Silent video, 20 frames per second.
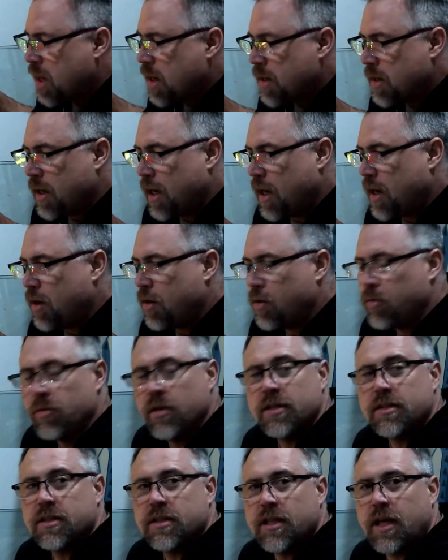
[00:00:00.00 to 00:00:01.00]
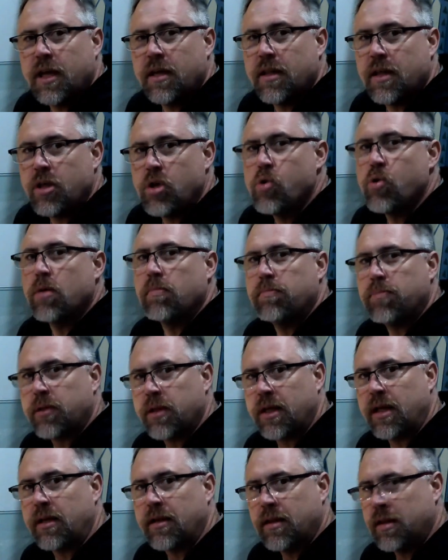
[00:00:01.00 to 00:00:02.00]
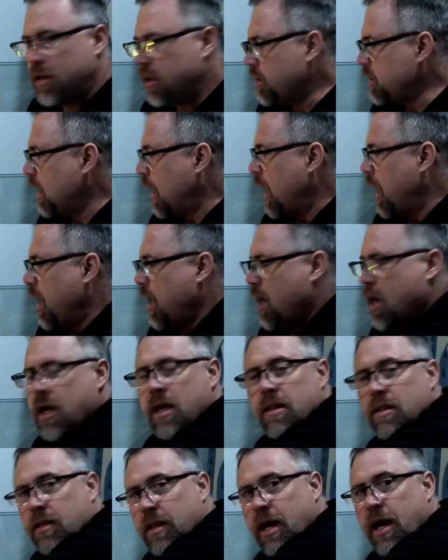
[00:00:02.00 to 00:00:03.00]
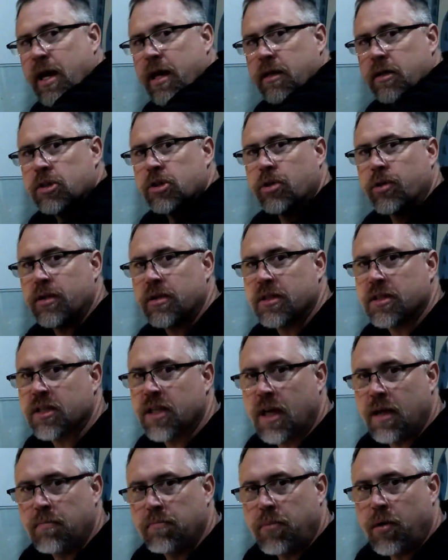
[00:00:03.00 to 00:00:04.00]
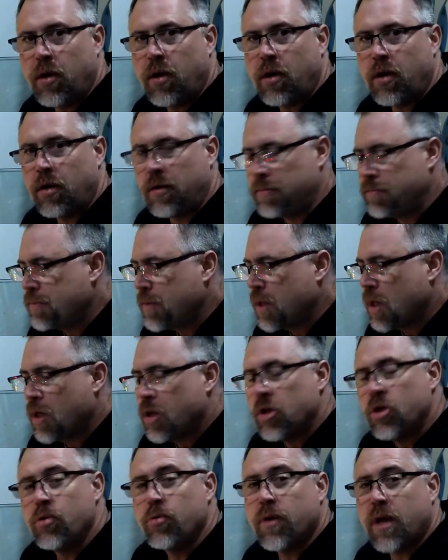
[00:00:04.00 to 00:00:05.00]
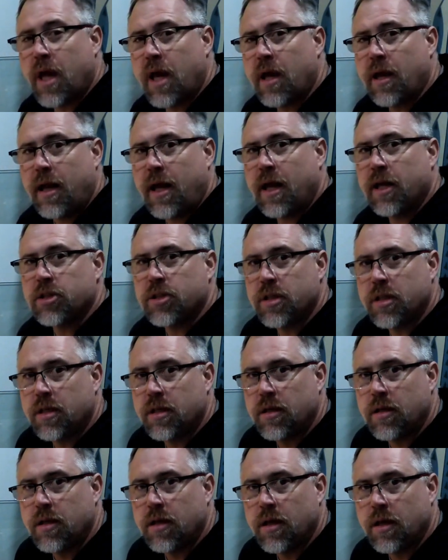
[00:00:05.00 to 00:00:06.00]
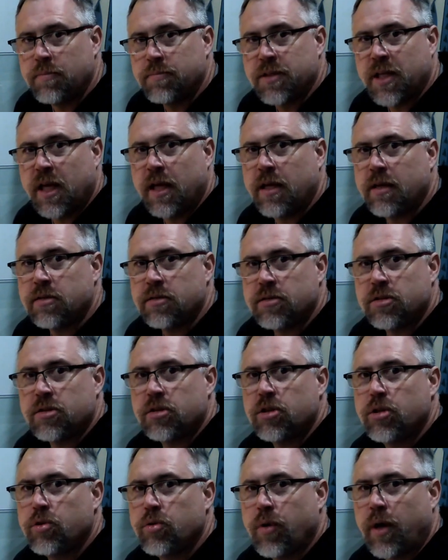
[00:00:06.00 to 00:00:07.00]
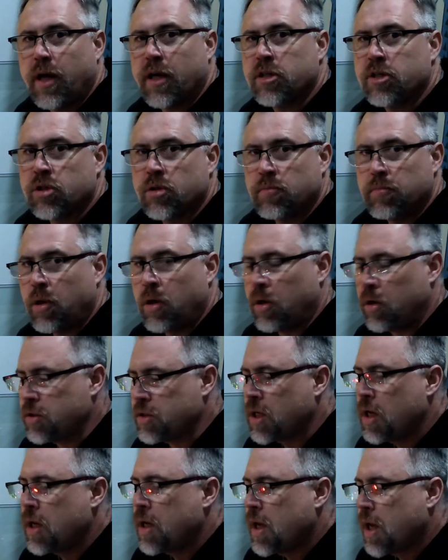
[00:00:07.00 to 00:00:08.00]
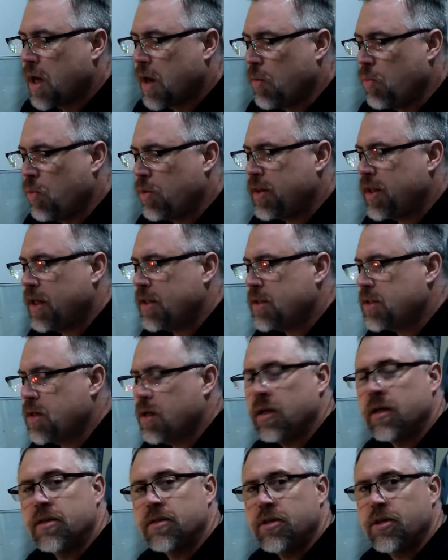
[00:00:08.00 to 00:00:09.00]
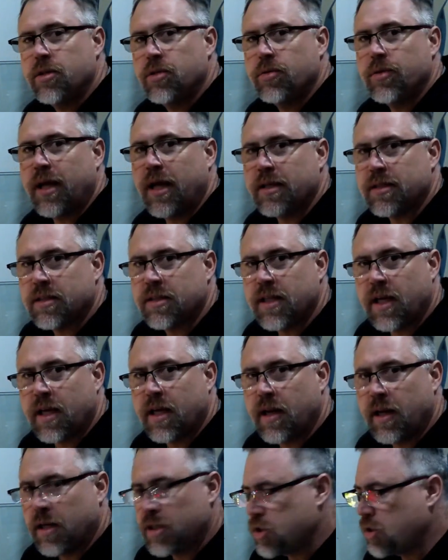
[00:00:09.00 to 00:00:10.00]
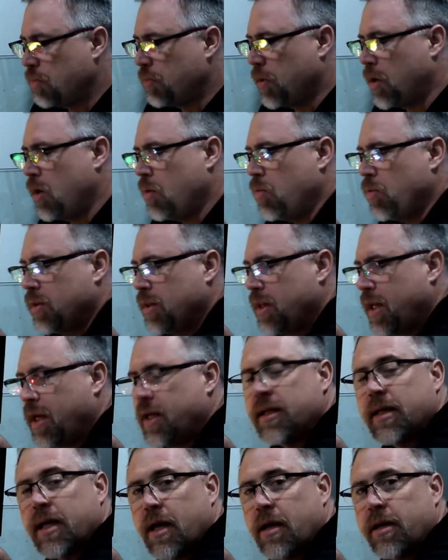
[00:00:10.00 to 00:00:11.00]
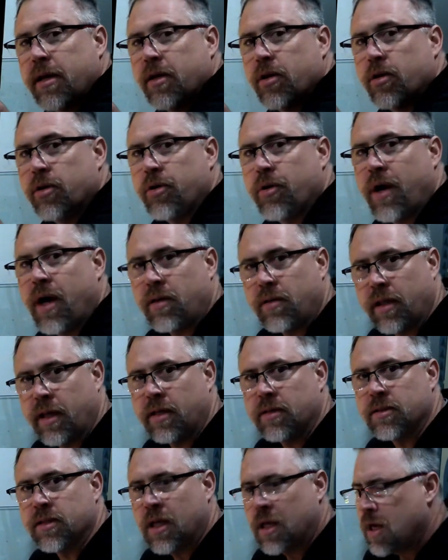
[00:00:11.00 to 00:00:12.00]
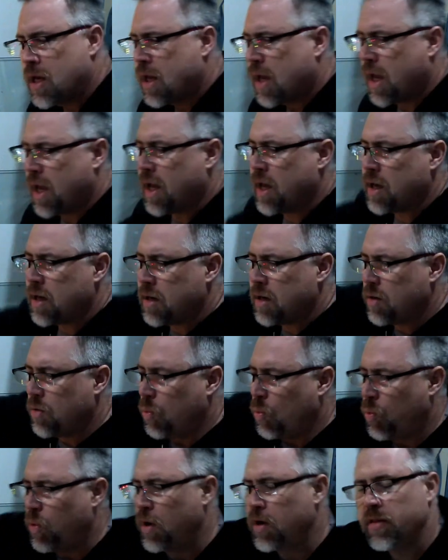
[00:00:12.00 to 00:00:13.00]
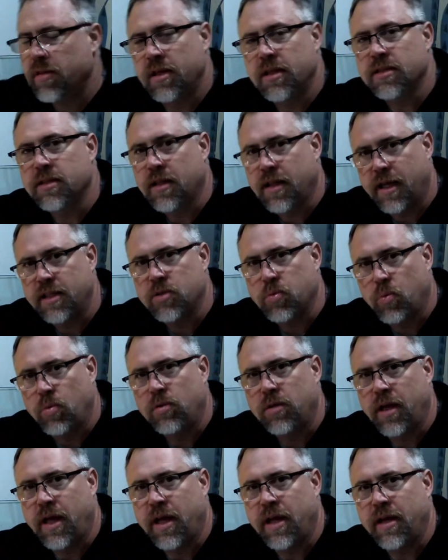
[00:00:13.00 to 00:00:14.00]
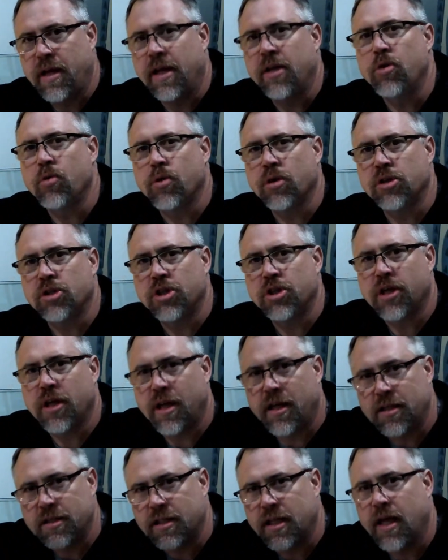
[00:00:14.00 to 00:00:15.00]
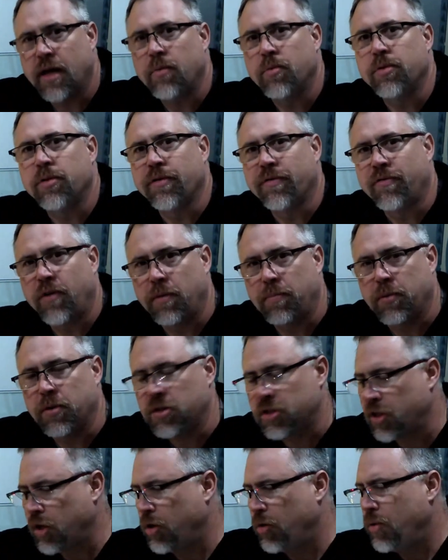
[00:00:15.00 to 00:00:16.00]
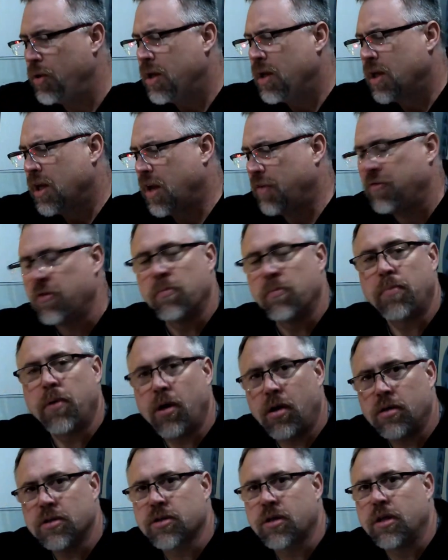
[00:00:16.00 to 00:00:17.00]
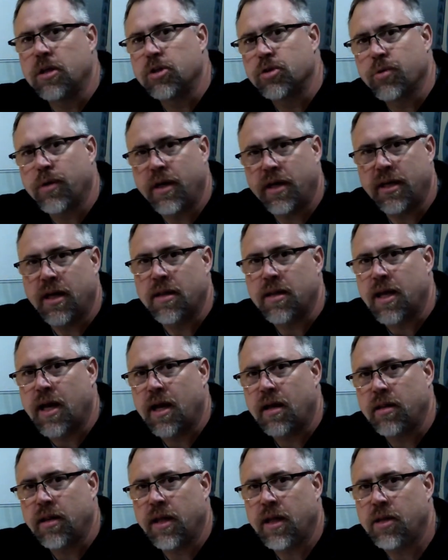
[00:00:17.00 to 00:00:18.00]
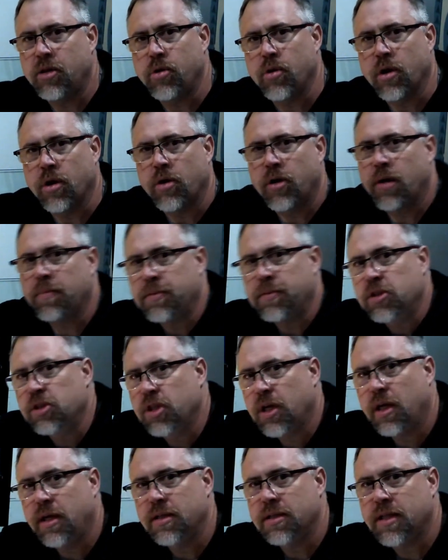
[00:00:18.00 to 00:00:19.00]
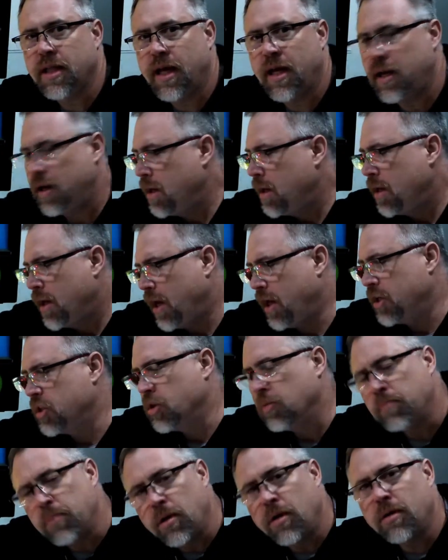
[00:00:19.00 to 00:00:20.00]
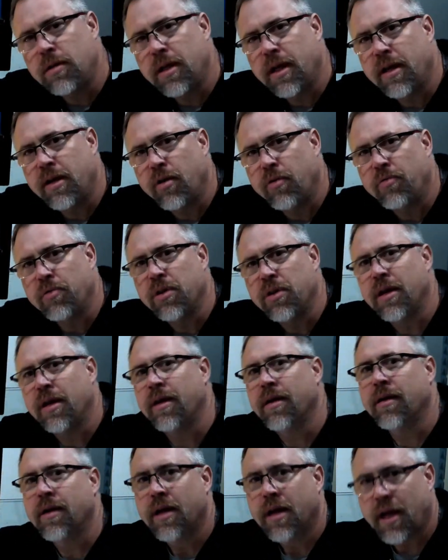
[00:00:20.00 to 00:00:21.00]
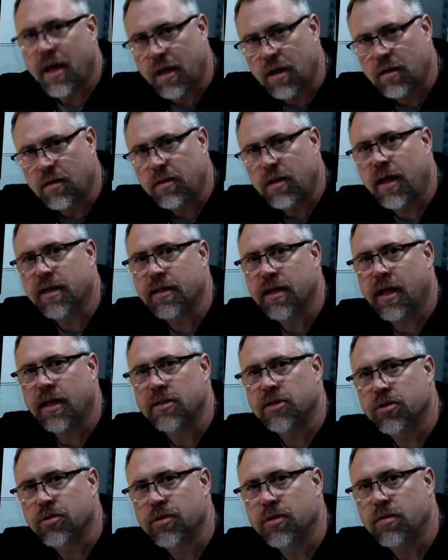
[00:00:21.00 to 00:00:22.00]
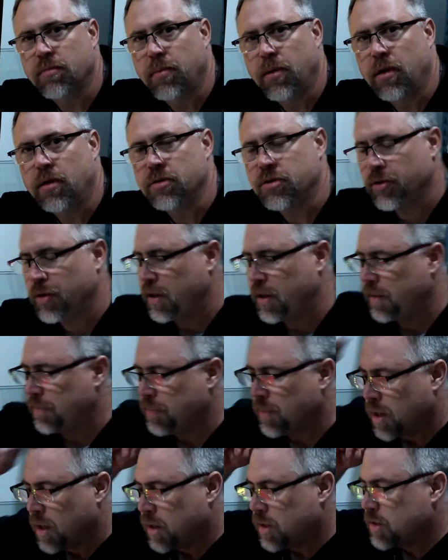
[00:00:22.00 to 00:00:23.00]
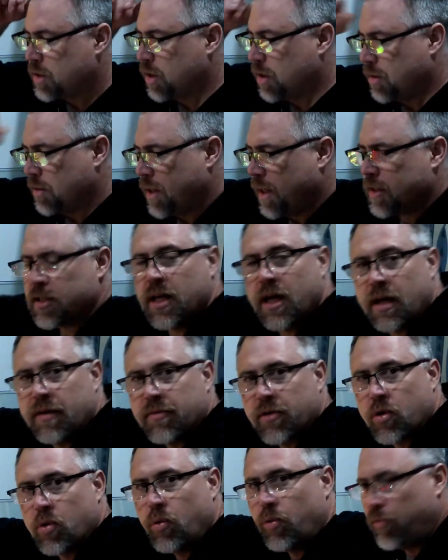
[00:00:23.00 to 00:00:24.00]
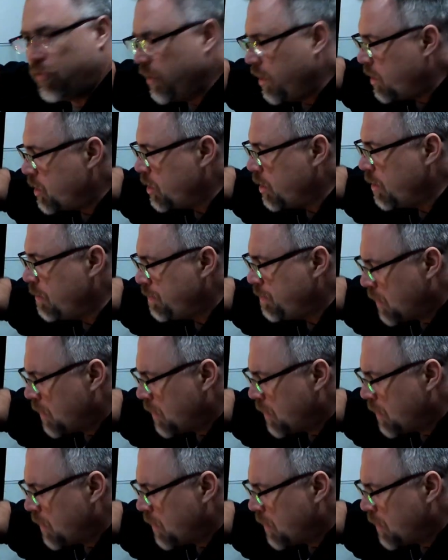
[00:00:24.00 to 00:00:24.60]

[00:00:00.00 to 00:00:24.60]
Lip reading: Now, let's say that you complete this and that during the same ball. You can actually obtain 2 extra balls. And what that's going to do, that second extra ball will light down here on your outlanes. And one of these lights will light, and you can change that with your flipper. So if your ball is going to drain down the outlane, you can hurry up and change that extra ball light over there and collect that during your ball drain. So that's kind of a cool feature.